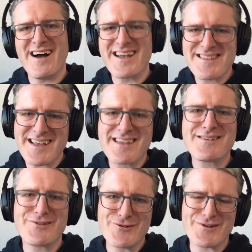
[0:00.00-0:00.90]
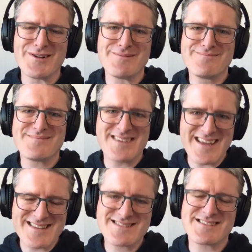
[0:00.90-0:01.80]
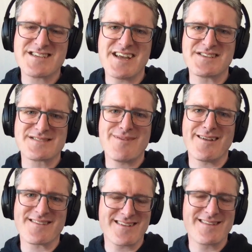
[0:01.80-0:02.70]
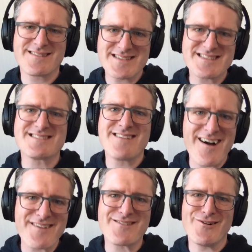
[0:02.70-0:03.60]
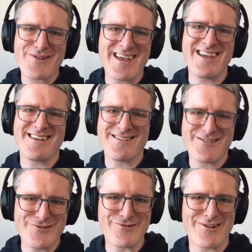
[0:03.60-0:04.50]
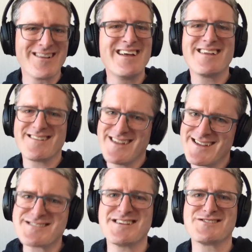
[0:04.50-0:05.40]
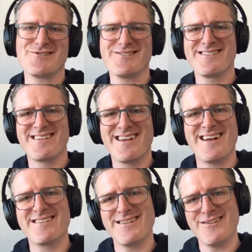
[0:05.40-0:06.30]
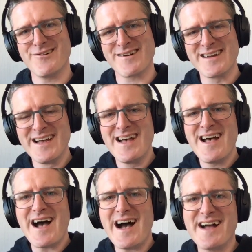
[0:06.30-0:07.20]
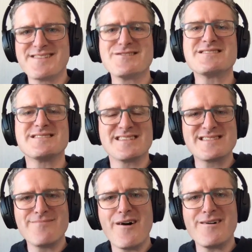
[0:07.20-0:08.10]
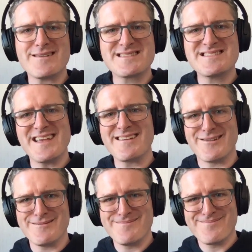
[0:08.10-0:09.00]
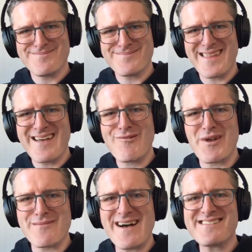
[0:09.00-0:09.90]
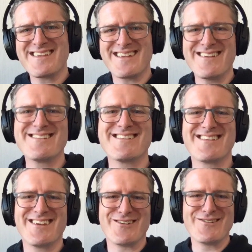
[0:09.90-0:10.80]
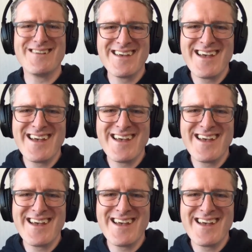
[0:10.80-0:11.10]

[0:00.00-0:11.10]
I think Google needs to change its policy. This is not okay, Google. Níl sé seo ceart go leor. And just as a small signal, what I'm asking you to do,